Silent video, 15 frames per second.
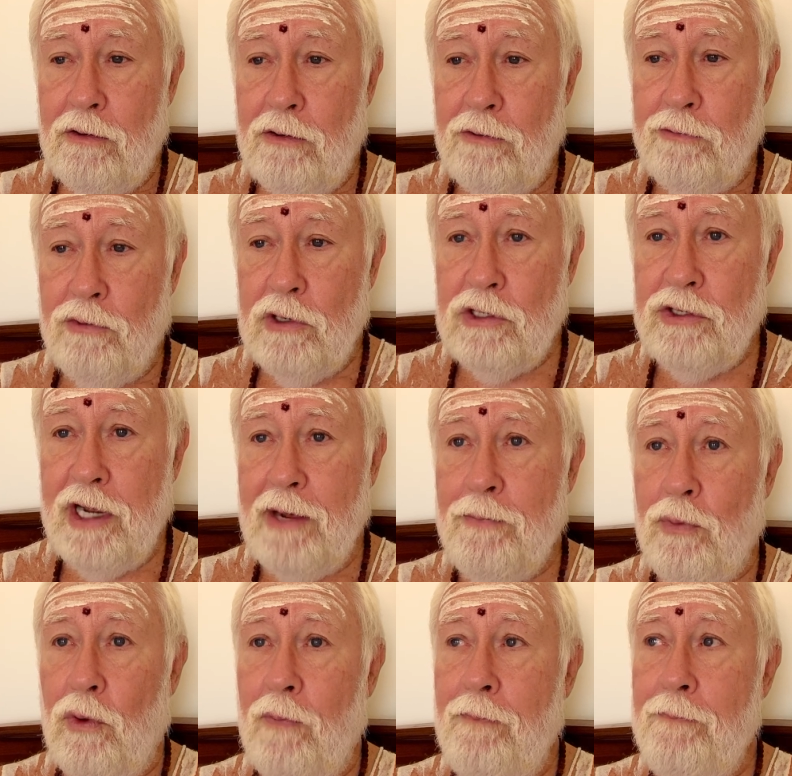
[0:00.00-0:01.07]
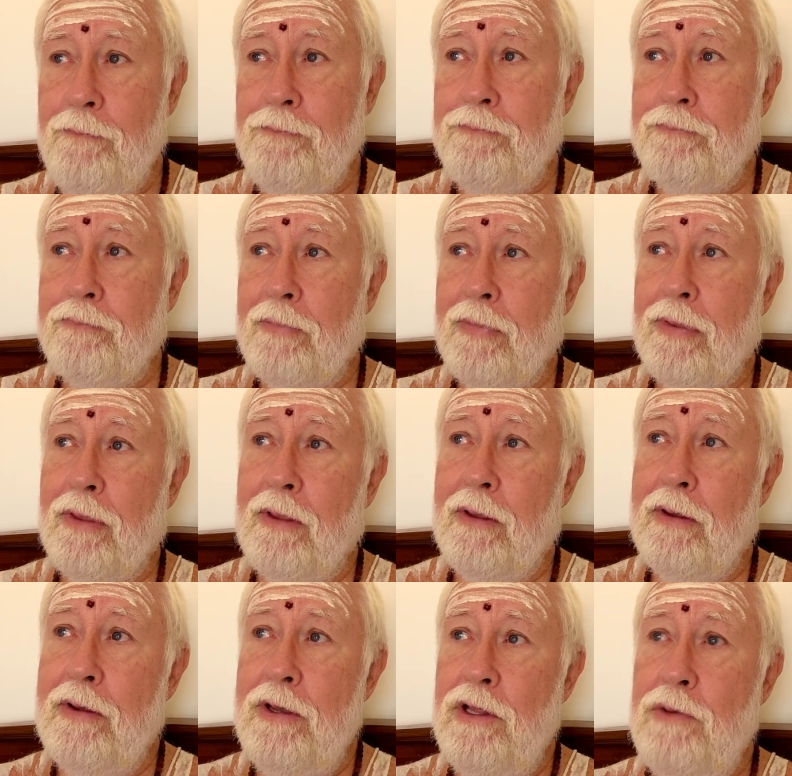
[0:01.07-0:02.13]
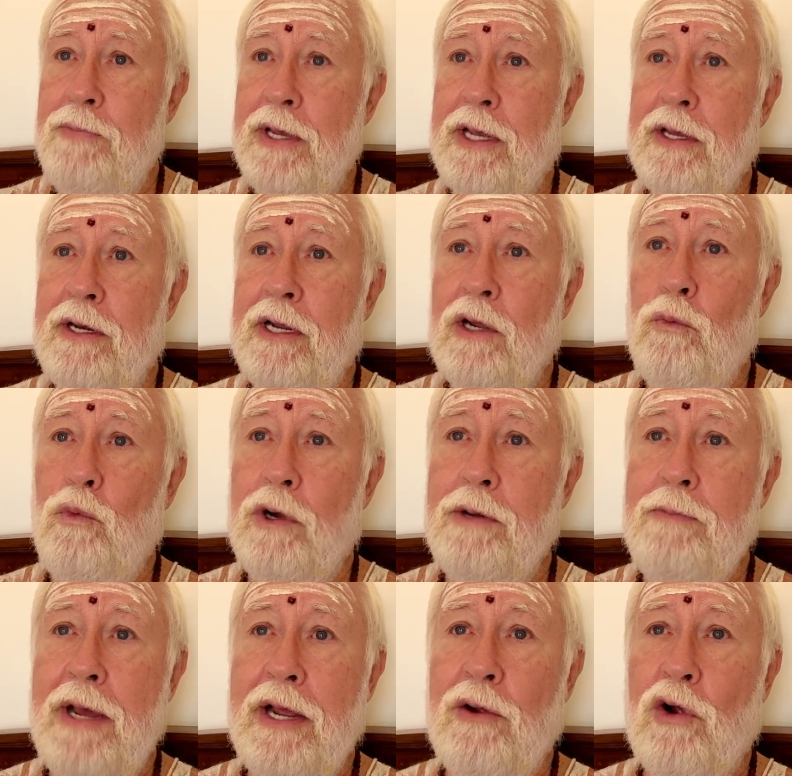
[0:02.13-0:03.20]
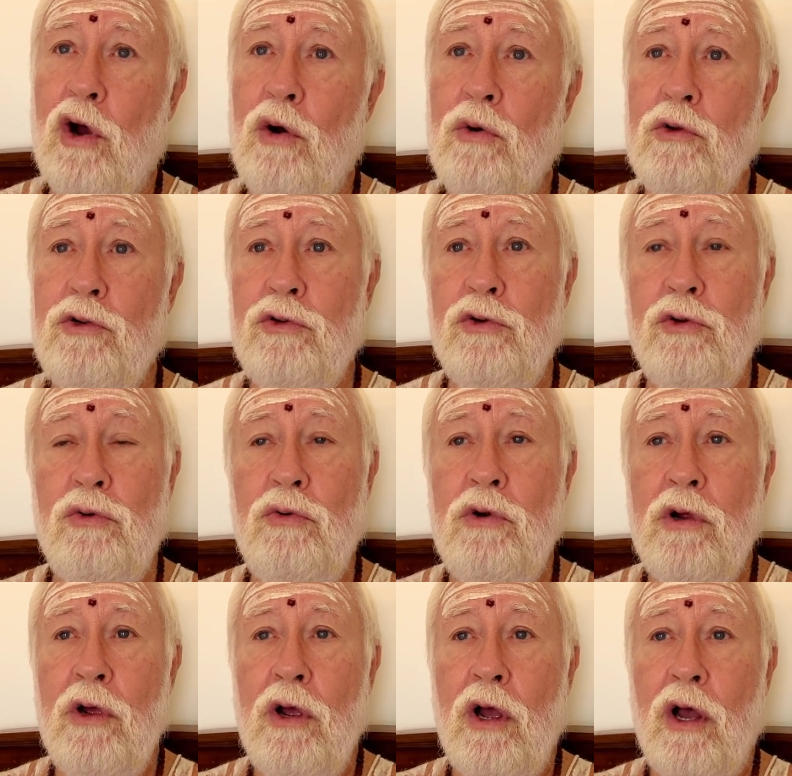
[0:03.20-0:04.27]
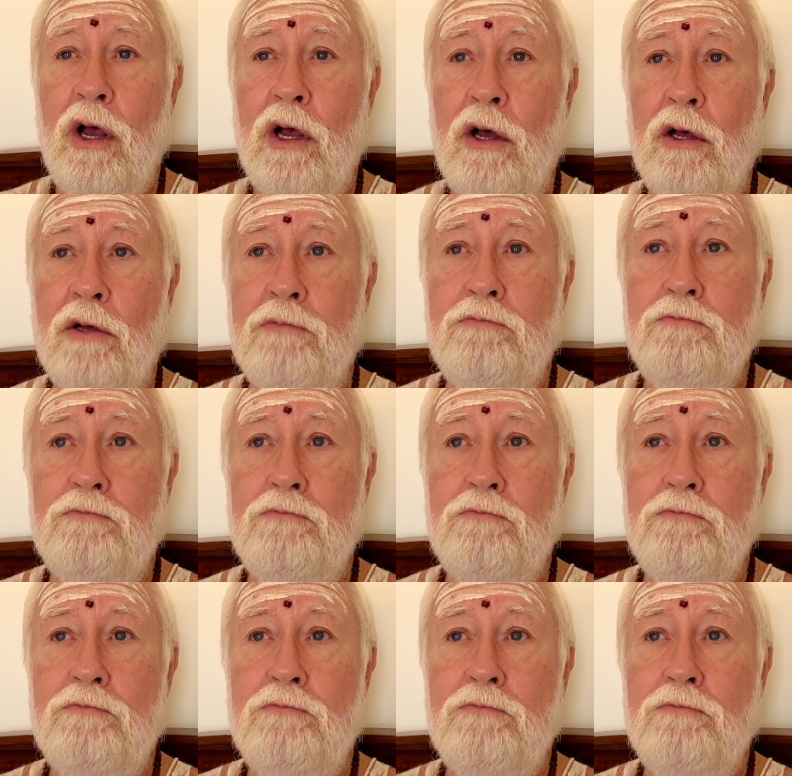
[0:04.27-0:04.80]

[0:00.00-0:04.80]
For example, in the beginning, one may go to a